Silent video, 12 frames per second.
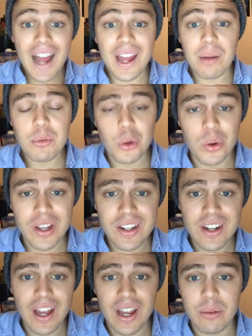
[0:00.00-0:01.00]
Hi, I'm
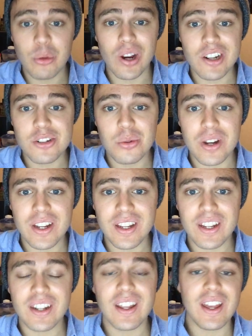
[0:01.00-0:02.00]
Quinn. I'm
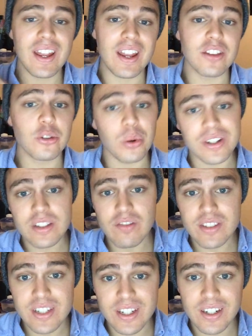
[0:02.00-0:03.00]
graduating in
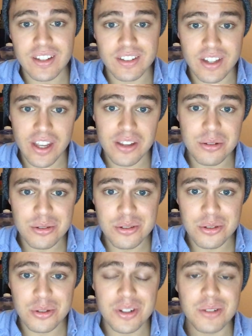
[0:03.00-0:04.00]
2017 as a KU
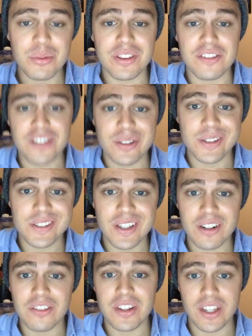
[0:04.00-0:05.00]
student with the field
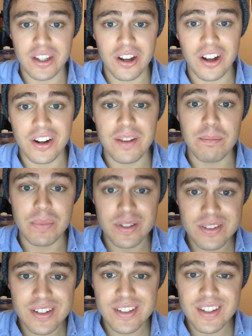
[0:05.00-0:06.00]
study of econ and
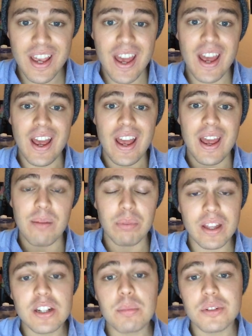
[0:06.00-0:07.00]
business and
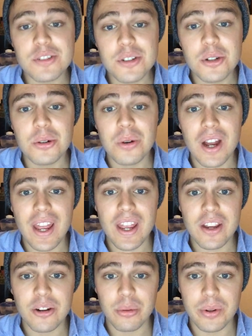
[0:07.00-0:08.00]
plan to pursue
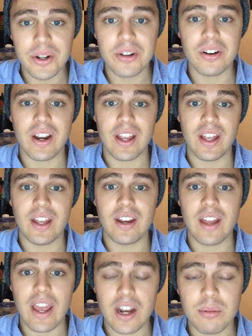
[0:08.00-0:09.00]
a career
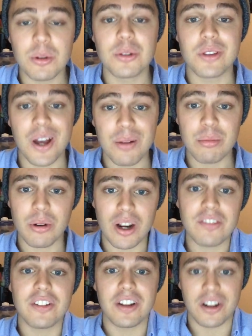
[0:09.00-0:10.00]
in animal
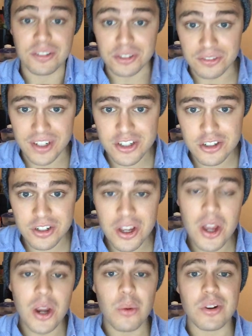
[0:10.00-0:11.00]
nonprofit conservation,
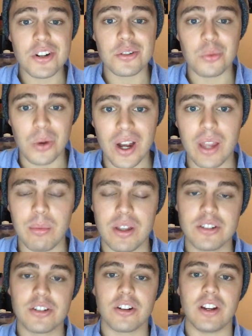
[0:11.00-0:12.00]
which is why I'm
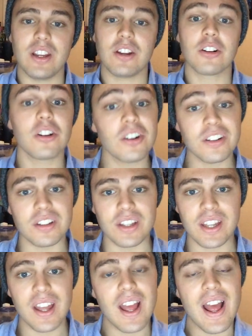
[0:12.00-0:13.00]
interning
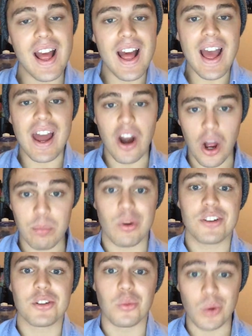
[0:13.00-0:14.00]
currently at
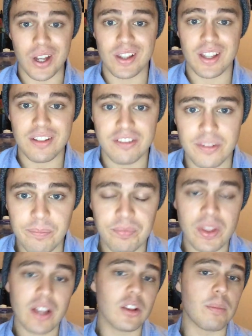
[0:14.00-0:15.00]
Operation Wildlife.
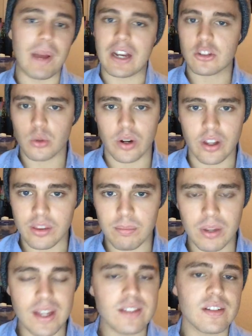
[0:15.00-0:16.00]
A little backstory on the
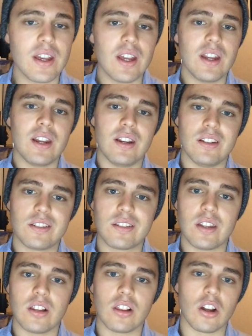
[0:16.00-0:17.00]
place: it
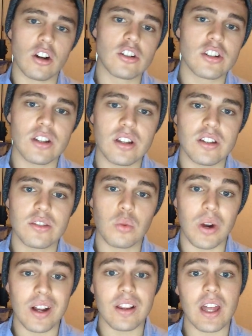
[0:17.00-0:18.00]
is the
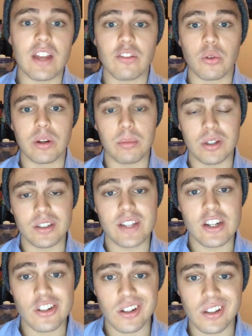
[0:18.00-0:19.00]
largest wildlife
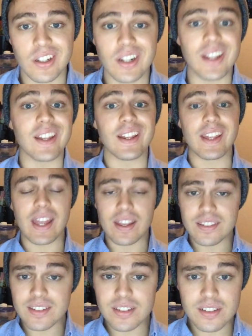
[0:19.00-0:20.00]
rehabilitation clinic in
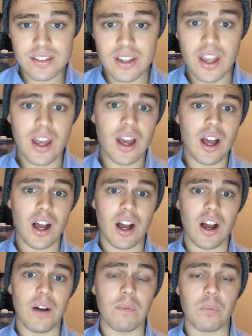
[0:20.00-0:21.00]
Kansas.
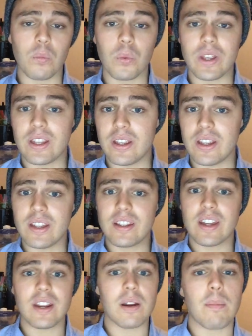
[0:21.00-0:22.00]
We
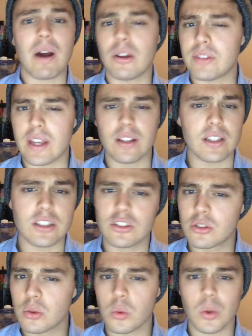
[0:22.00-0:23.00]
get about daily
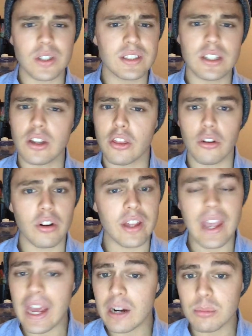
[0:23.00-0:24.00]
20 to
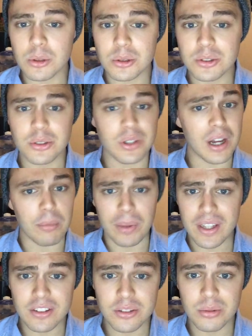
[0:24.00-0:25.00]
30 animals who come
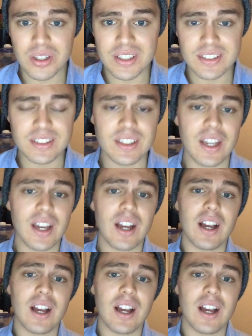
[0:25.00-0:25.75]
into us.